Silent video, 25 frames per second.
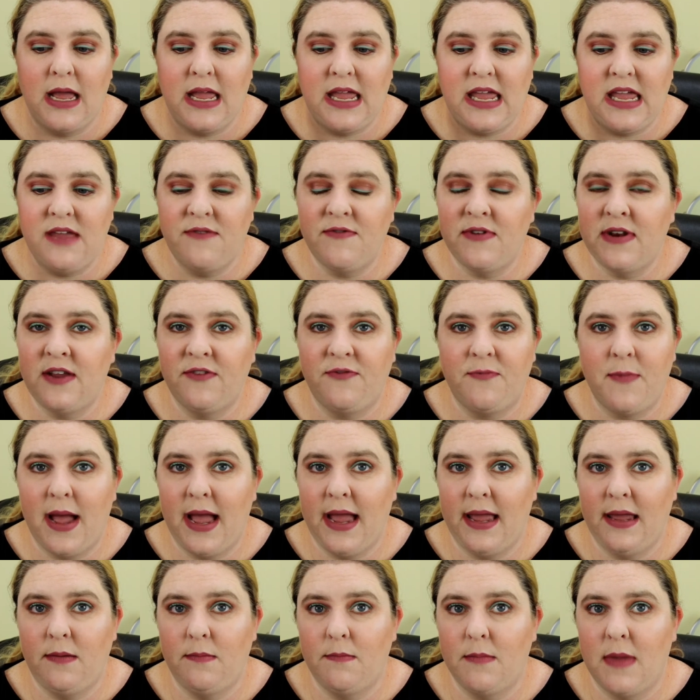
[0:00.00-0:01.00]
Even if
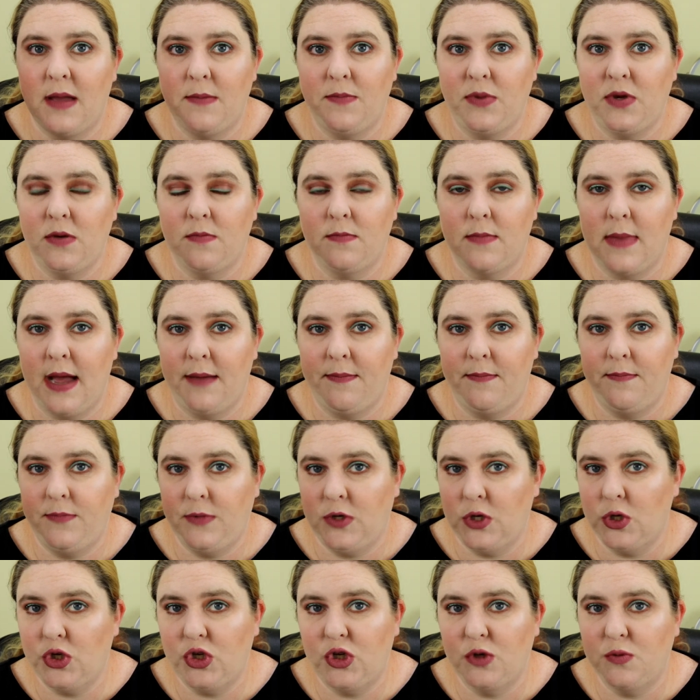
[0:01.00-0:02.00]
my
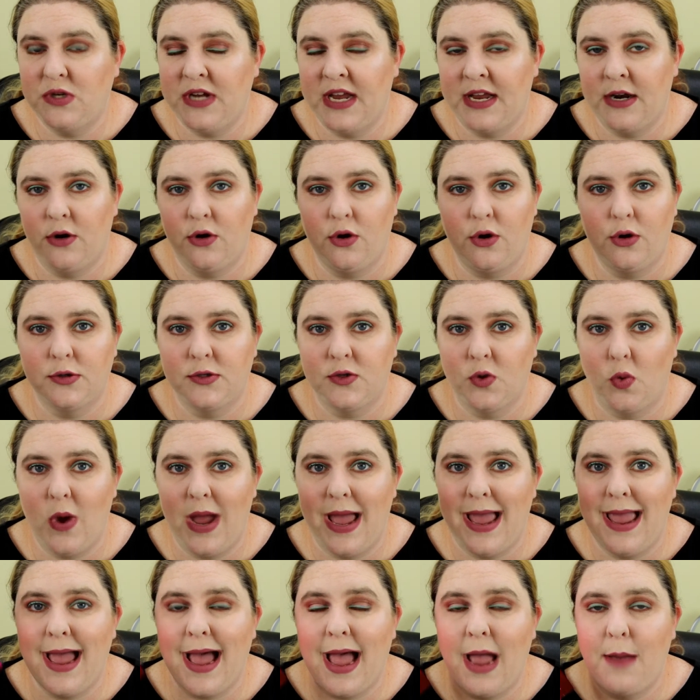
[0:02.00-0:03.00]
YouTube channel goes
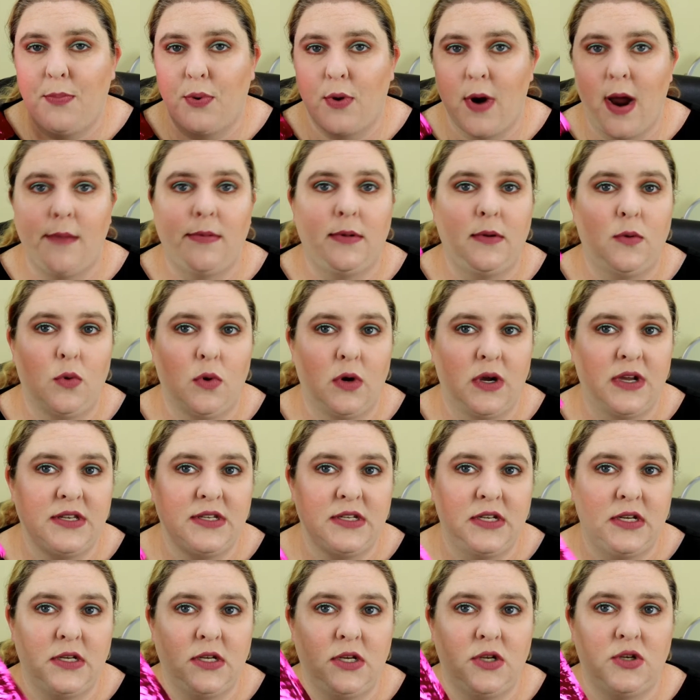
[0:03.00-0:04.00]
away, I probably will
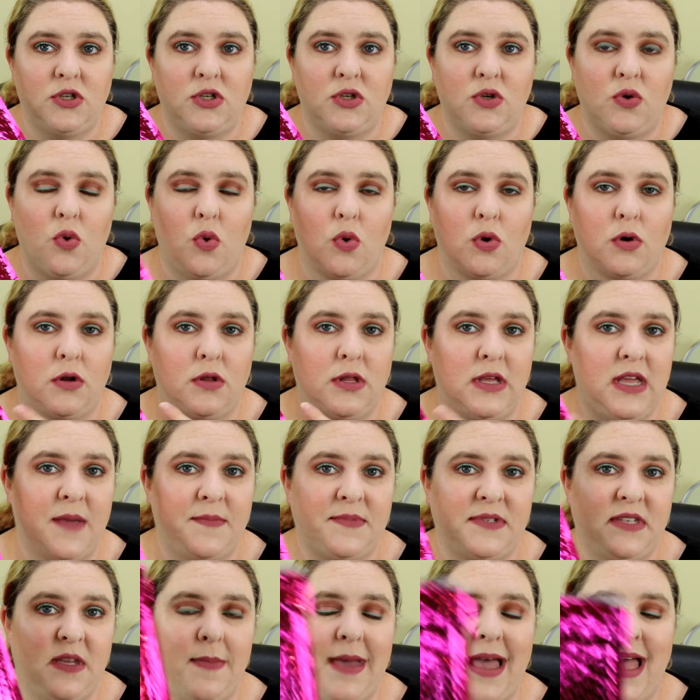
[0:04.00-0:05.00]
continue to order the
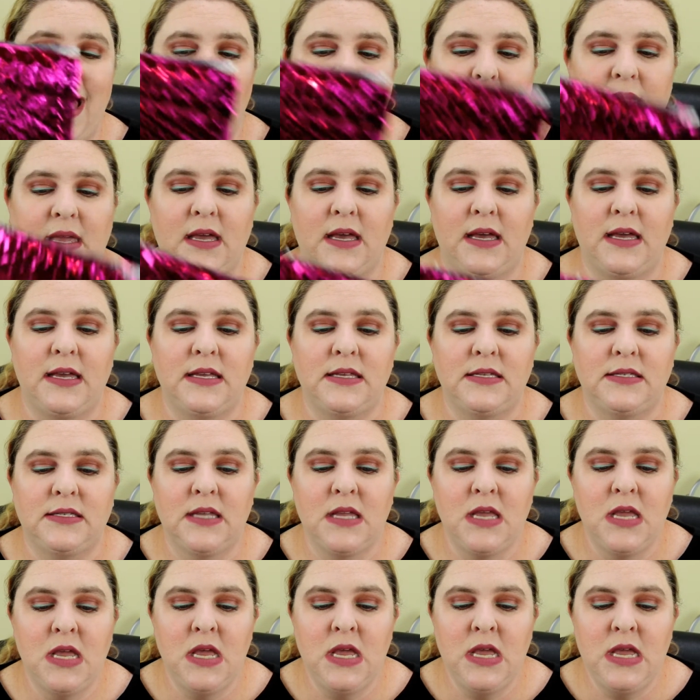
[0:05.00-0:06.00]
Ipsy bag because